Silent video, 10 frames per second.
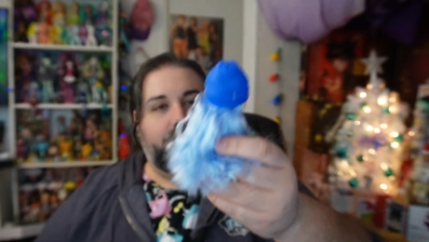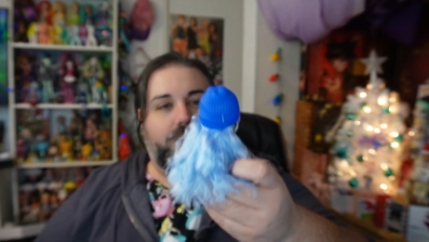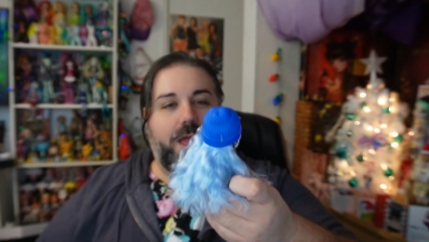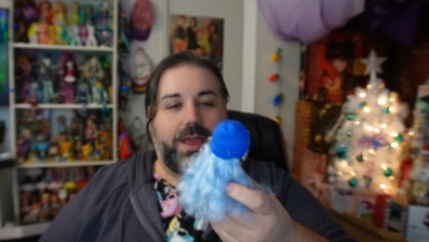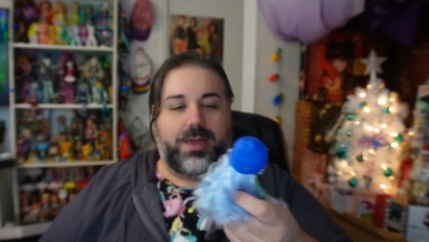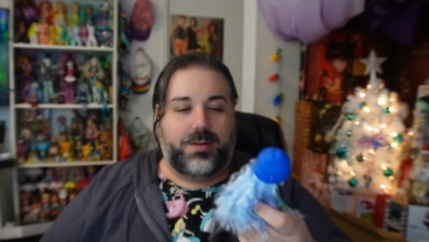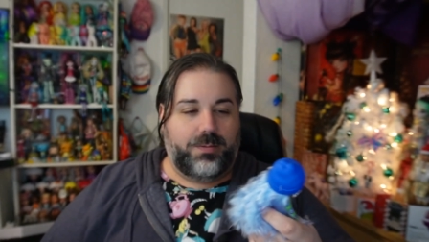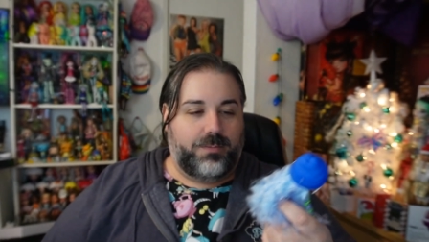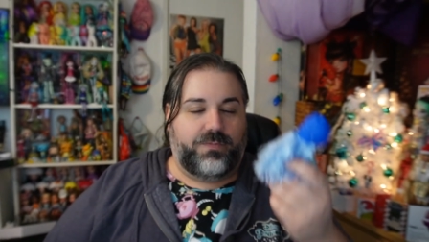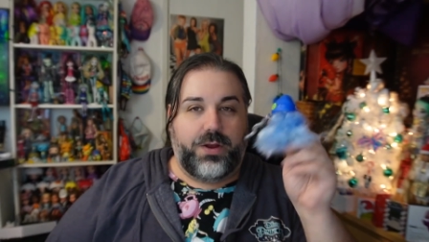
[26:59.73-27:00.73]
like
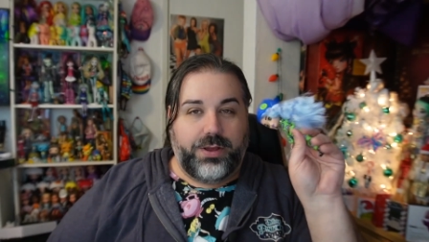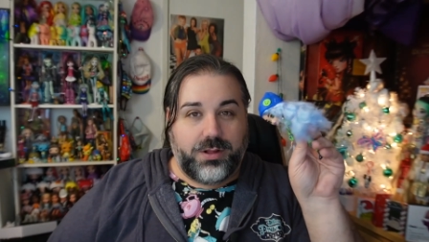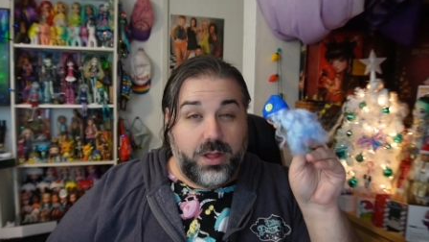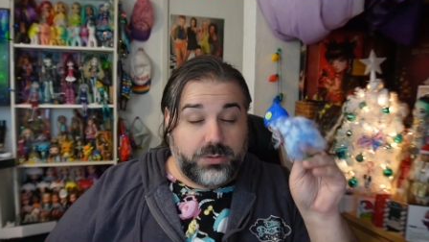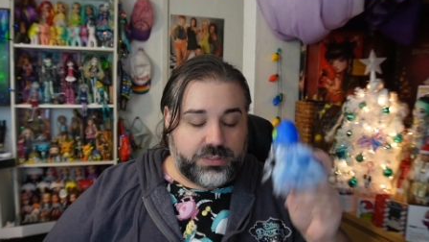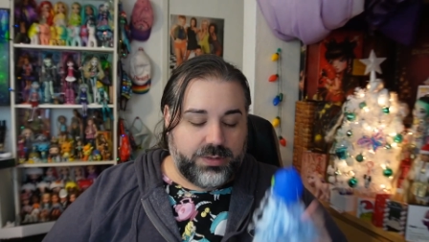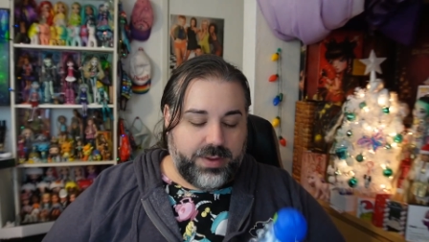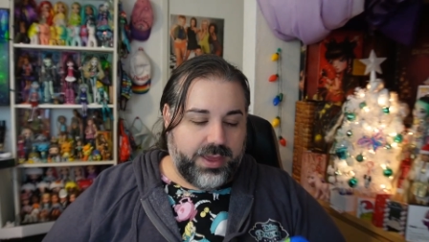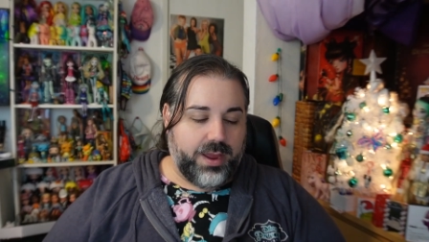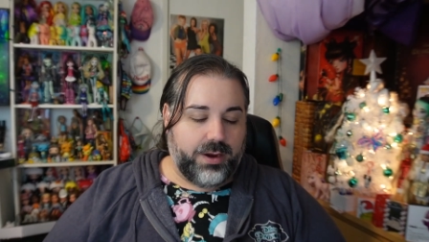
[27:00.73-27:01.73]
very close to
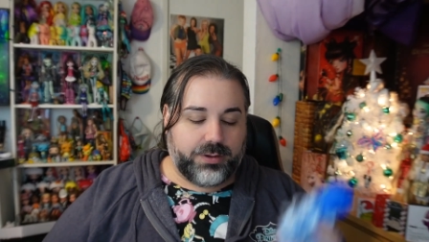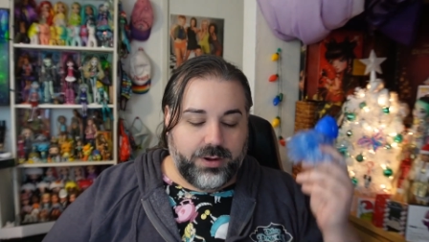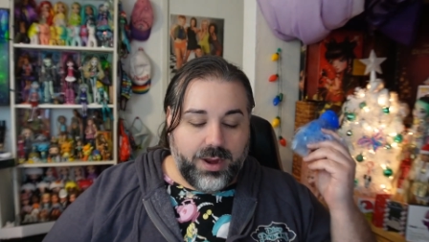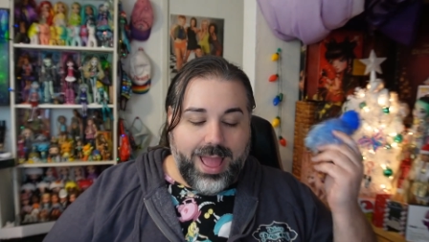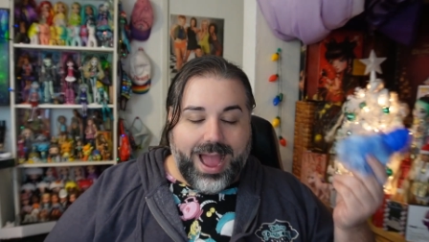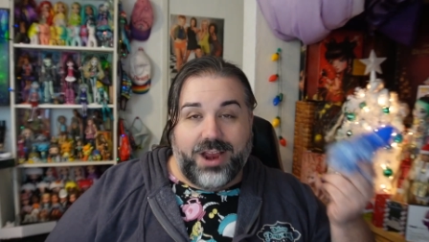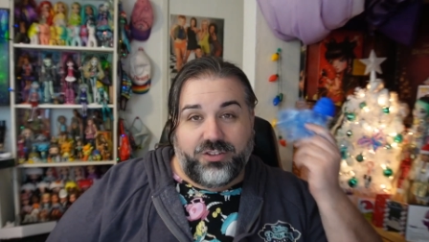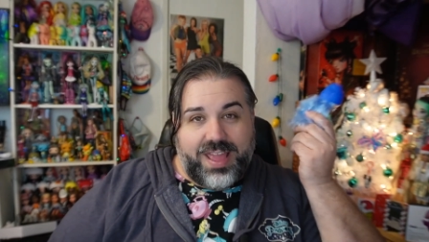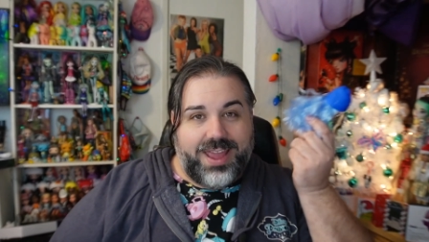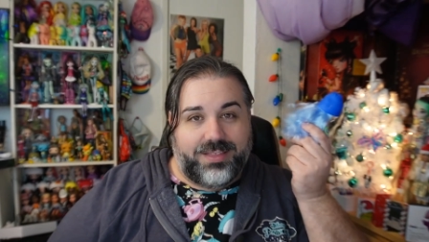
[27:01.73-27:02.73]
my character. I
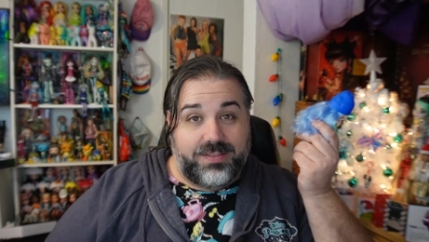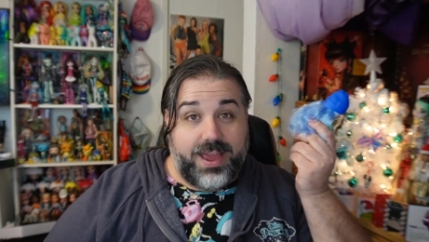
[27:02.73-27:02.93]
just hate this